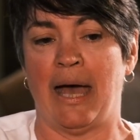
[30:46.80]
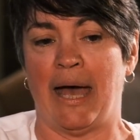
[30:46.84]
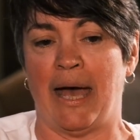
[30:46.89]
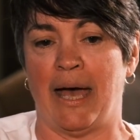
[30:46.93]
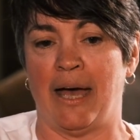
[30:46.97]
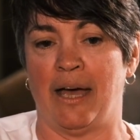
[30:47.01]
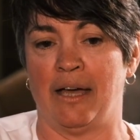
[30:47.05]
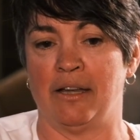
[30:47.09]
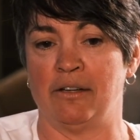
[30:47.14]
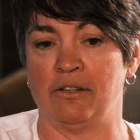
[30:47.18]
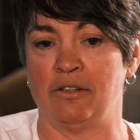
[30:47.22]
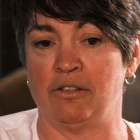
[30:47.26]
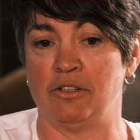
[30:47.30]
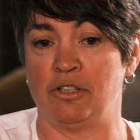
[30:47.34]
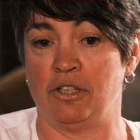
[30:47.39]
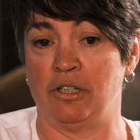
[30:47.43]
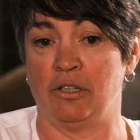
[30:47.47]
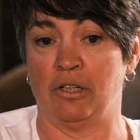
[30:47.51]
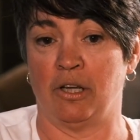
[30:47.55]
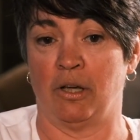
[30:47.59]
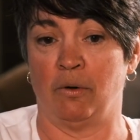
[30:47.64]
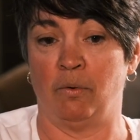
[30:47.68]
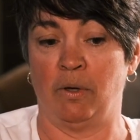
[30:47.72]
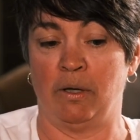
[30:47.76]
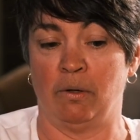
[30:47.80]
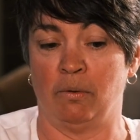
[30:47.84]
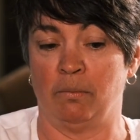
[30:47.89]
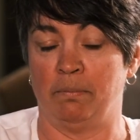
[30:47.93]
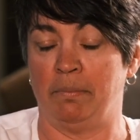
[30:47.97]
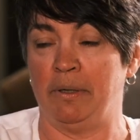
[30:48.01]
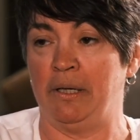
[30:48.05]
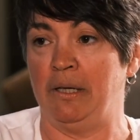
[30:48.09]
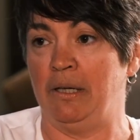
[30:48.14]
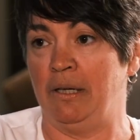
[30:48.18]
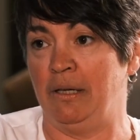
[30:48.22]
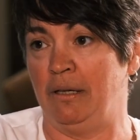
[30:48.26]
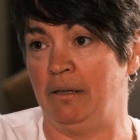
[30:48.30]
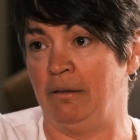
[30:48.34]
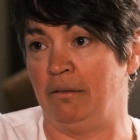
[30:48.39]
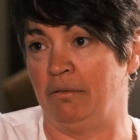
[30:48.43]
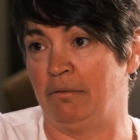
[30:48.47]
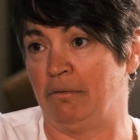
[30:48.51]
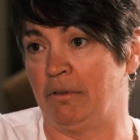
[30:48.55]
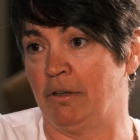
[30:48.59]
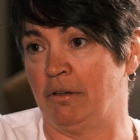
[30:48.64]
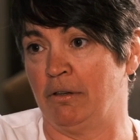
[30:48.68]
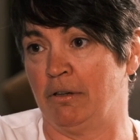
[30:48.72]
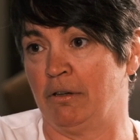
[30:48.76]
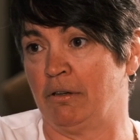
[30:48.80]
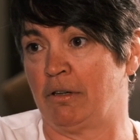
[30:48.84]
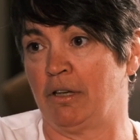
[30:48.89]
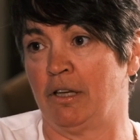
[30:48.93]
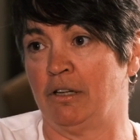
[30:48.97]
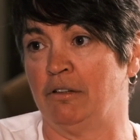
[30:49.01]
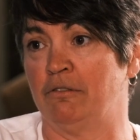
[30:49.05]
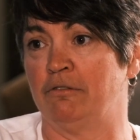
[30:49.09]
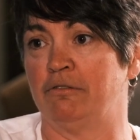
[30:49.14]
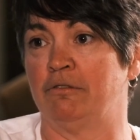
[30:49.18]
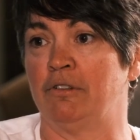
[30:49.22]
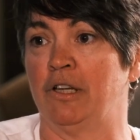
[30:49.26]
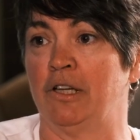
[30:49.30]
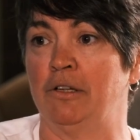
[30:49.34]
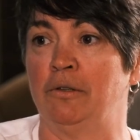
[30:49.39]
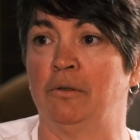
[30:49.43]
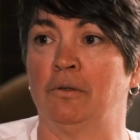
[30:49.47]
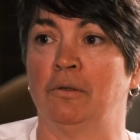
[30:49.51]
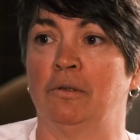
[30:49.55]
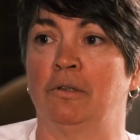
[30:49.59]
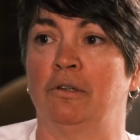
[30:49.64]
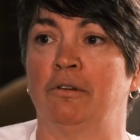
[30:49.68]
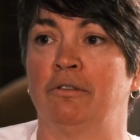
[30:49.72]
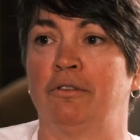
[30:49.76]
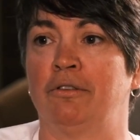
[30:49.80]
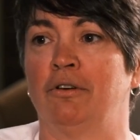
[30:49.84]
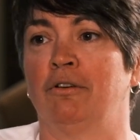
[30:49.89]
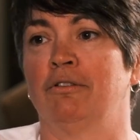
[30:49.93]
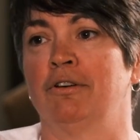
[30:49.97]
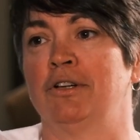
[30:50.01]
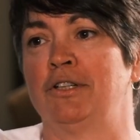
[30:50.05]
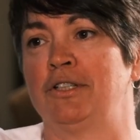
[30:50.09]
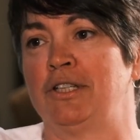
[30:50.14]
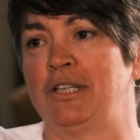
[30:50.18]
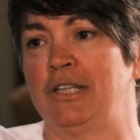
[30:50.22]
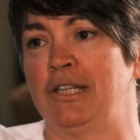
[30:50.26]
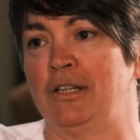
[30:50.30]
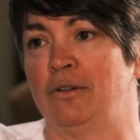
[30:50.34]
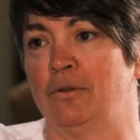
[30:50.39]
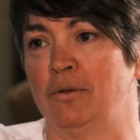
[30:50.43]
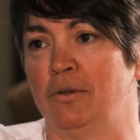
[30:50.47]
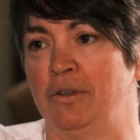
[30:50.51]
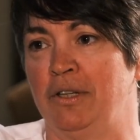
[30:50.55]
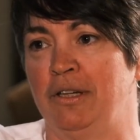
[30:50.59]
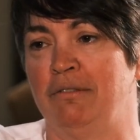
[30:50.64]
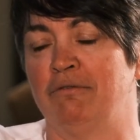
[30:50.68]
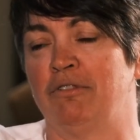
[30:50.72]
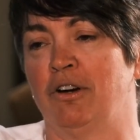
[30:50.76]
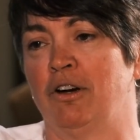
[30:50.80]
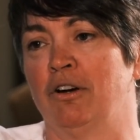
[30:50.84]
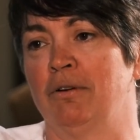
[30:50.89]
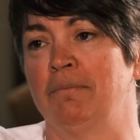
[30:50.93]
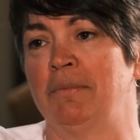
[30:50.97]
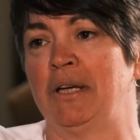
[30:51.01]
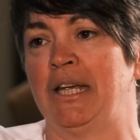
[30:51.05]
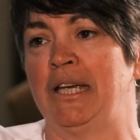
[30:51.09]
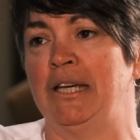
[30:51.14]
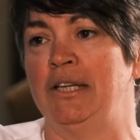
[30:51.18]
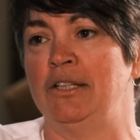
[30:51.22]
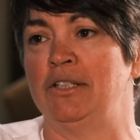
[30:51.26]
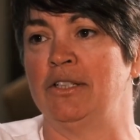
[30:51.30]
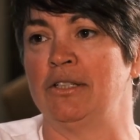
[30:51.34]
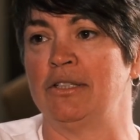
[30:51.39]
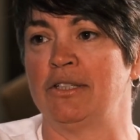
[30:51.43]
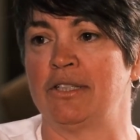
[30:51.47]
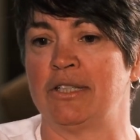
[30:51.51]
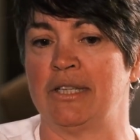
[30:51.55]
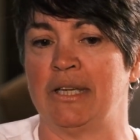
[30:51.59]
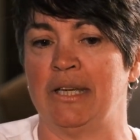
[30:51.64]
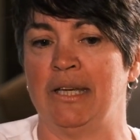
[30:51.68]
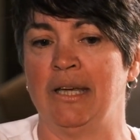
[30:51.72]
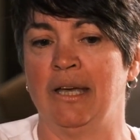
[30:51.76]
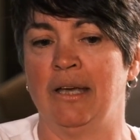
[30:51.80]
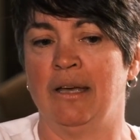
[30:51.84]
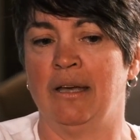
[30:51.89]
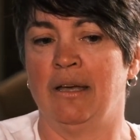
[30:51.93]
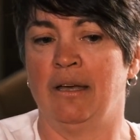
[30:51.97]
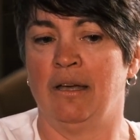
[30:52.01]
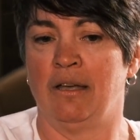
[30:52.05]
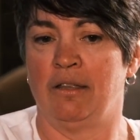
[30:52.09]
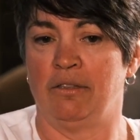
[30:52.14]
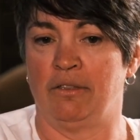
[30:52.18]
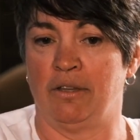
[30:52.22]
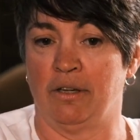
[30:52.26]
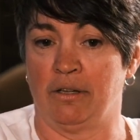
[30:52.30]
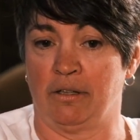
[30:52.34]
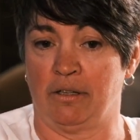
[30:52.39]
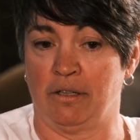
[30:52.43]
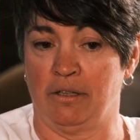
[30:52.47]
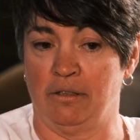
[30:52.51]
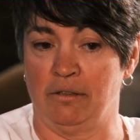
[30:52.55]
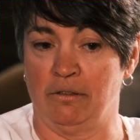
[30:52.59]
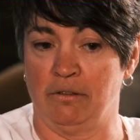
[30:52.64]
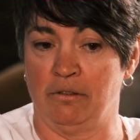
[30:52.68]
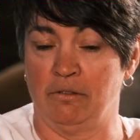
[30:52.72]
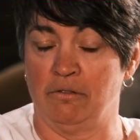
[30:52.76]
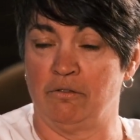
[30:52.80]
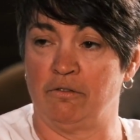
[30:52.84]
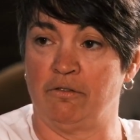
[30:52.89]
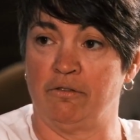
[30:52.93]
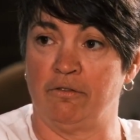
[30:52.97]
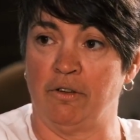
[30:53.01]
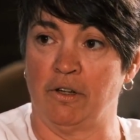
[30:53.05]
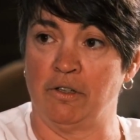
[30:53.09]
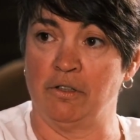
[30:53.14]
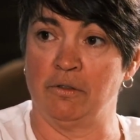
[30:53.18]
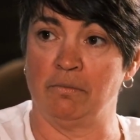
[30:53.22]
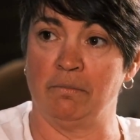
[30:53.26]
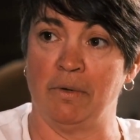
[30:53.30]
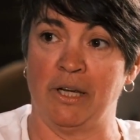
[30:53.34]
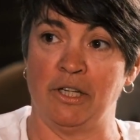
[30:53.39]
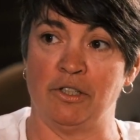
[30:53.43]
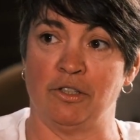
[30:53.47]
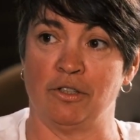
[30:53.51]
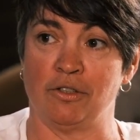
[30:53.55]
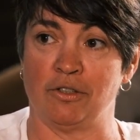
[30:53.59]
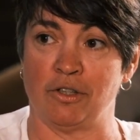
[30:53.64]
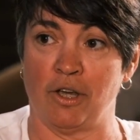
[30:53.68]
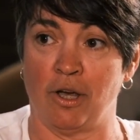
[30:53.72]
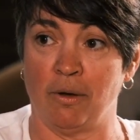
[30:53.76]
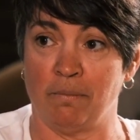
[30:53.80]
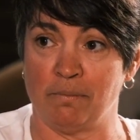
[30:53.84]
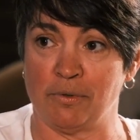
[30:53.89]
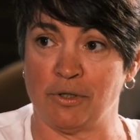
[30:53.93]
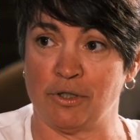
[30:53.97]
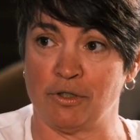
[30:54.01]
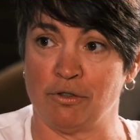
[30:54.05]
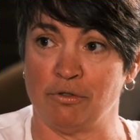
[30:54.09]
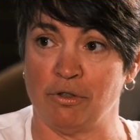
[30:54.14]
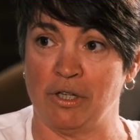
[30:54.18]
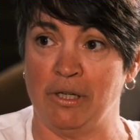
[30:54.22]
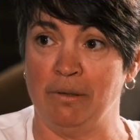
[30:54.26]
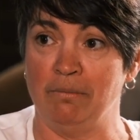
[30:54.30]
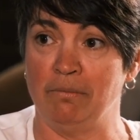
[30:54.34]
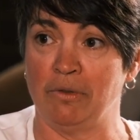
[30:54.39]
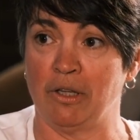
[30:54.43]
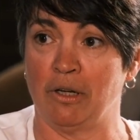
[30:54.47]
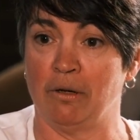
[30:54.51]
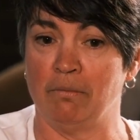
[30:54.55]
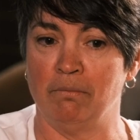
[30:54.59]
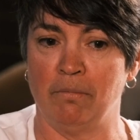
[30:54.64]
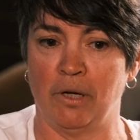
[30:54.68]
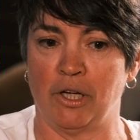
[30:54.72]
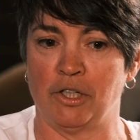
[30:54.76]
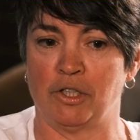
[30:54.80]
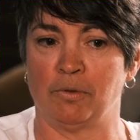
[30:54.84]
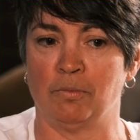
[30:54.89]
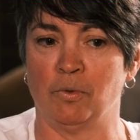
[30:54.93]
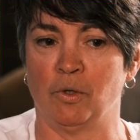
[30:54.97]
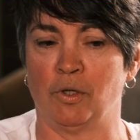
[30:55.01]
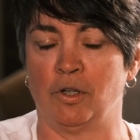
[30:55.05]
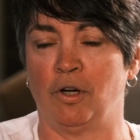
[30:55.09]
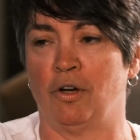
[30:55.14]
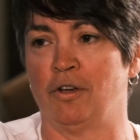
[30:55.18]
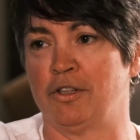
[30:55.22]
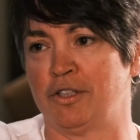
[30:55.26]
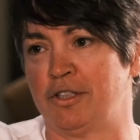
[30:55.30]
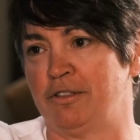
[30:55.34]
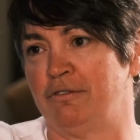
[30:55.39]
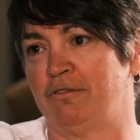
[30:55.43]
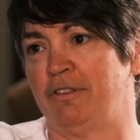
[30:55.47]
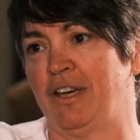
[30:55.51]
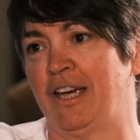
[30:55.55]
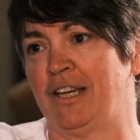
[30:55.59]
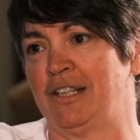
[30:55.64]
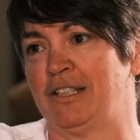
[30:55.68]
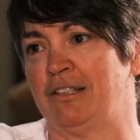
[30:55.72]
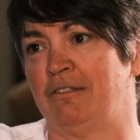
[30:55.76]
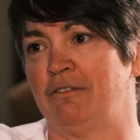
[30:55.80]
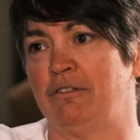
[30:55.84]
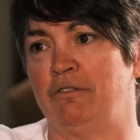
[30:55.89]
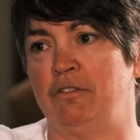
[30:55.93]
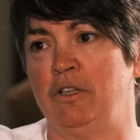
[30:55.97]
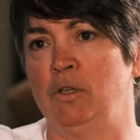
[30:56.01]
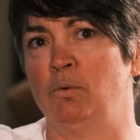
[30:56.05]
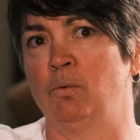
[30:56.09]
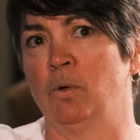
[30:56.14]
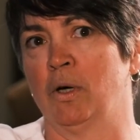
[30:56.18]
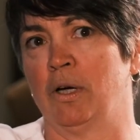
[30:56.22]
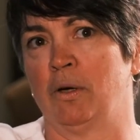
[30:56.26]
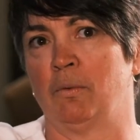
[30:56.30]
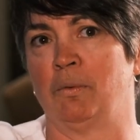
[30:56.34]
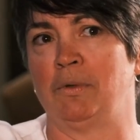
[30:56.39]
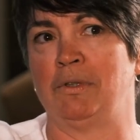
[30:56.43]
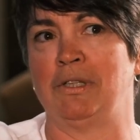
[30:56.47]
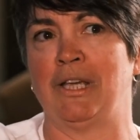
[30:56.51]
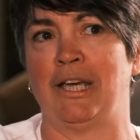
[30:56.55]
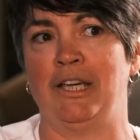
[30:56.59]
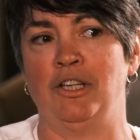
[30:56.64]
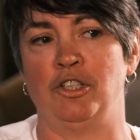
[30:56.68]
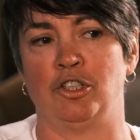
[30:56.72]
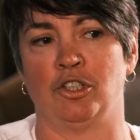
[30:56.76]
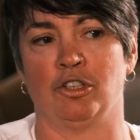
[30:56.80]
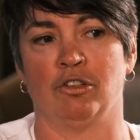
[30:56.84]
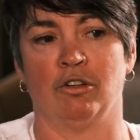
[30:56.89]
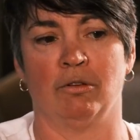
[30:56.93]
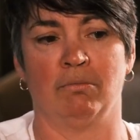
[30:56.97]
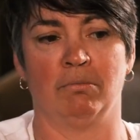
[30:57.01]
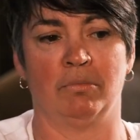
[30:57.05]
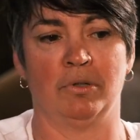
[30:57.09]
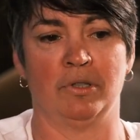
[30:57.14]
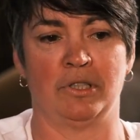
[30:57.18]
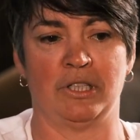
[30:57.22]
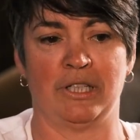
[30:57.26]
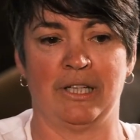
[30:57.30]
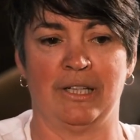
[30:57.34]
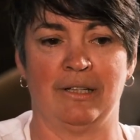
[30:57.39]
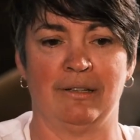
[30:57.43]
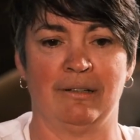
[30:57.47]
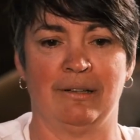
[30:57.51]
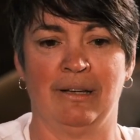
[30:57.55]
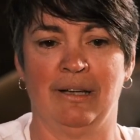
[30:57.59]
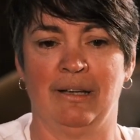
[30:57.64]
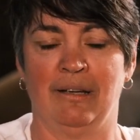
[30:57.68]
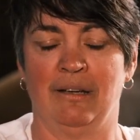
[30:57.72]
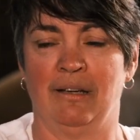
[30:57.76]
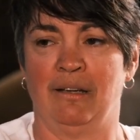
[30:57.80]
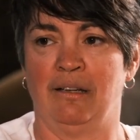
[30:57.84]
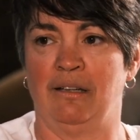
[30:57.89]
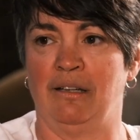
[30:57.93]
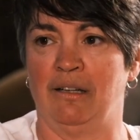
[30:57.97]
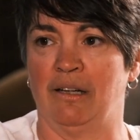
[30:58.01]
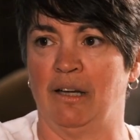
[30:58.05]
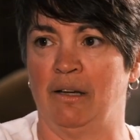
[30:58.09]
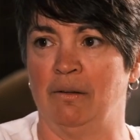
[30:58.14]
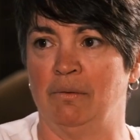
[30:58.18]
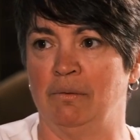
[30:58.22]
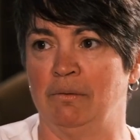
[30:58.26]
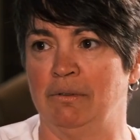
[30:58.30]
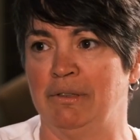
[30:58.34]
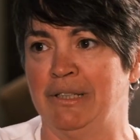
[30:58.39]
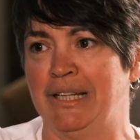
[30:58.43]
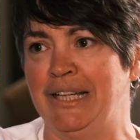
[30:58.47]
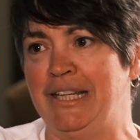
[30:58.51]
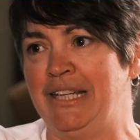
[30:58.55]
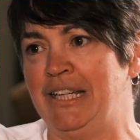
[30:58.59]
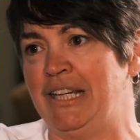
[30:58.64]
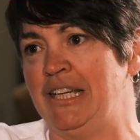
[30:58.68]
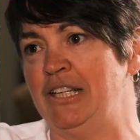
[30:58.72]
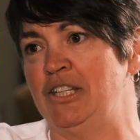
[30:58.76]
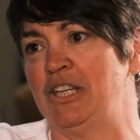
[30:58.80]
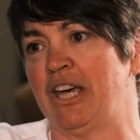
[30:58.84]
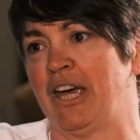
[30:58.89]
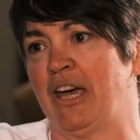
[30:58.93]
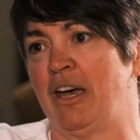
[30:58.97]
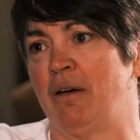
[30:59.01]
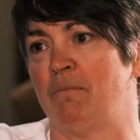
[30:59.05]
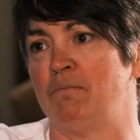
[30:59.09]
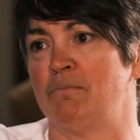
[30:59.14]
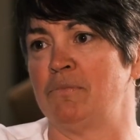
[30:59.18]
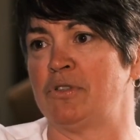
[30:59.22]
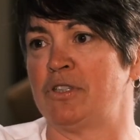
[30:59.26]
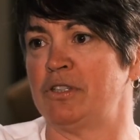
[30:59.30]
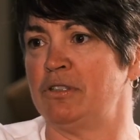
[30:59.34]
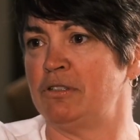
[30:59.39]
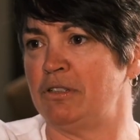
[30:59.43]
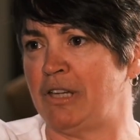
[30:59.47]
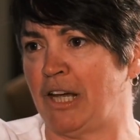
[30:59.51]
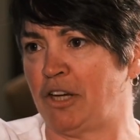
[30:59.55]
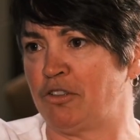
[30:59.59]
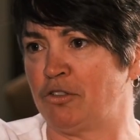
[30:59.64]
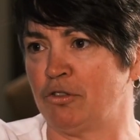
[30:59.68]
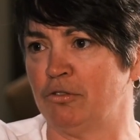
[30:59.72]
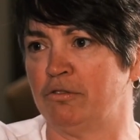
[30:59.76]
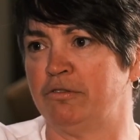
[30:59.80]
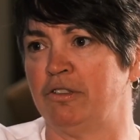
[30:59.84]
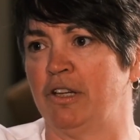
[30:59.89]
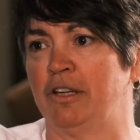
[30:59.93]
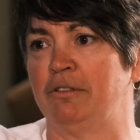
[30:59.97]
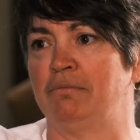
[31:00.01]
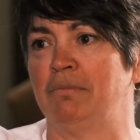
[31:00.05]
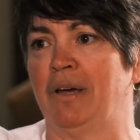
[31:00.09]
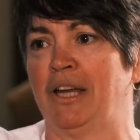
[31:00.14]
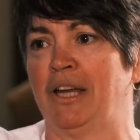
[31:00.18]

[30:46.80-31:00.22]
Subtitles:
And, you know, it'll be the kind of local authority or the environment agency that can fund measures upstream that are much more cost effective. If you work with nature and put in, you know, leaky dams and natural flood